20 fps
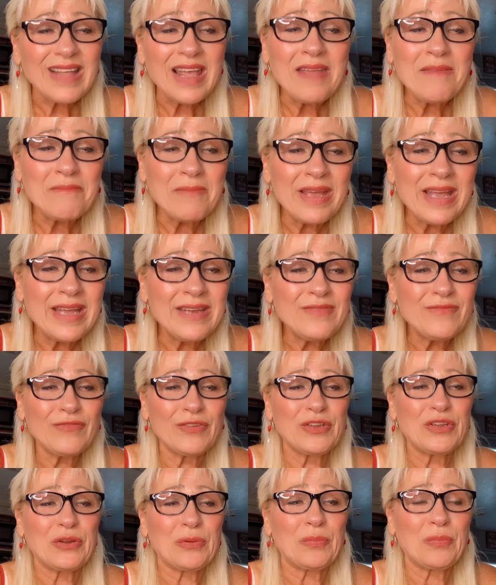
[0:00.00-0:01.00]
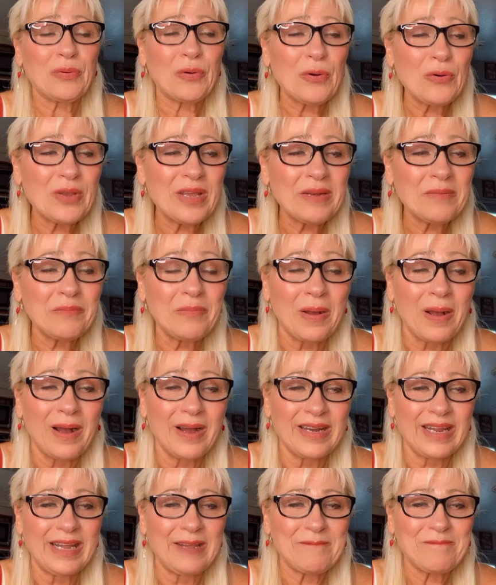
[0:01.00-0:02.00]
Amen, for your broken
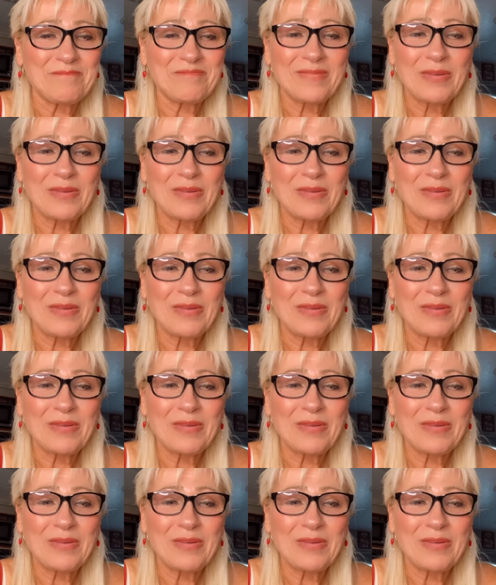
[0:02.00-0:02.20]
body.